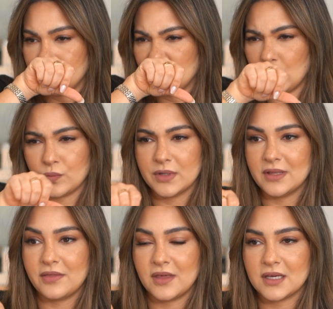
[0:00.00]
don't really
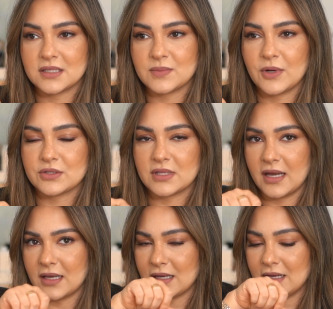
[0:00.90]
think it smells
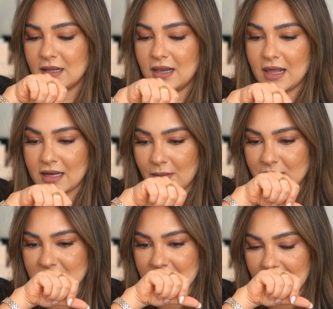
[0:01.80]
like La
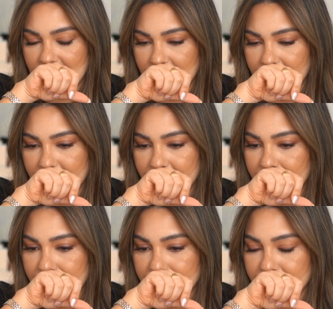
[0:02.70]
Capitale.
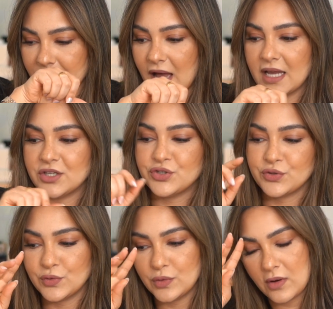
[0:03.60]
I
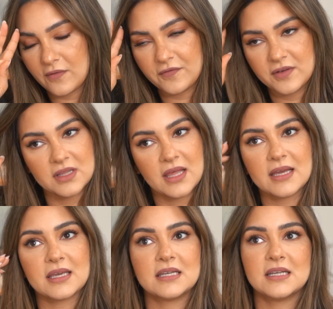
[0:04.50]
do feel
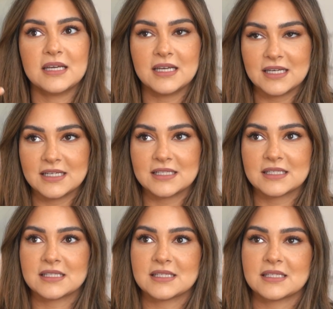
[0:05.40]
like it
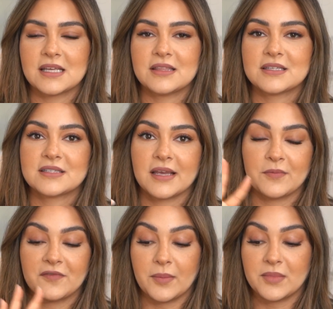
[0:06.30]
is in the same
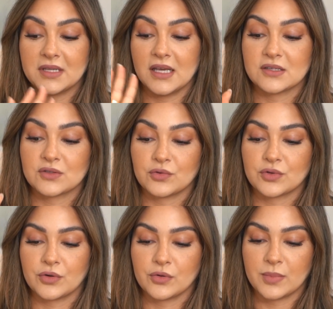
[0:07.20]
family as Good
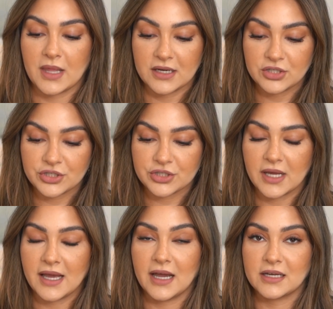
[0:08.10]
Girl Blush
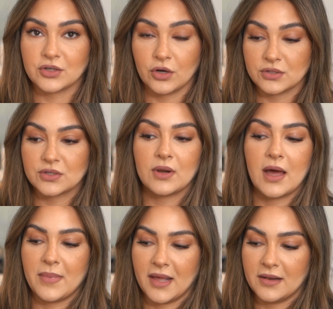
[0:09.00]
and also La
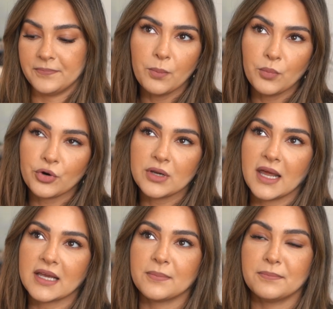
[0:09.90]
Belle. More
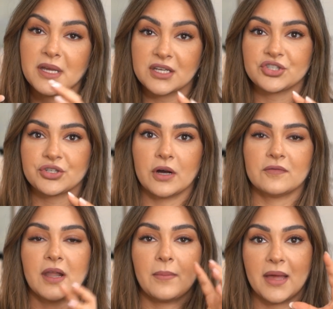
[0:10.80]
like a mixture of
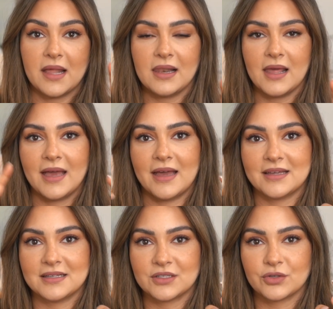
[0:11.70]
La Belle
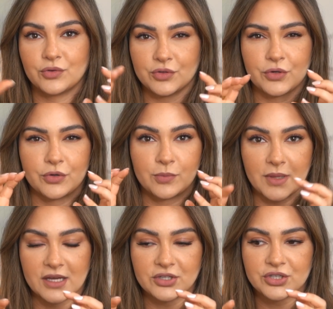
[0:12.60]
and Good Girl
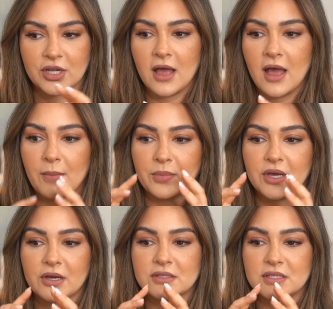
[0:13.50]
Blush,
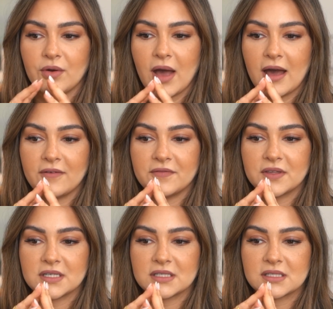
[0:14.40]
because you have
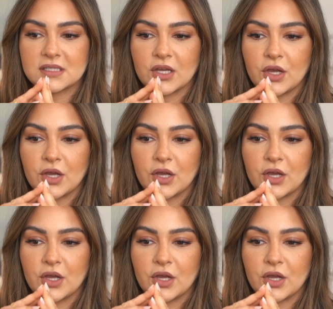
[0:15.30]
this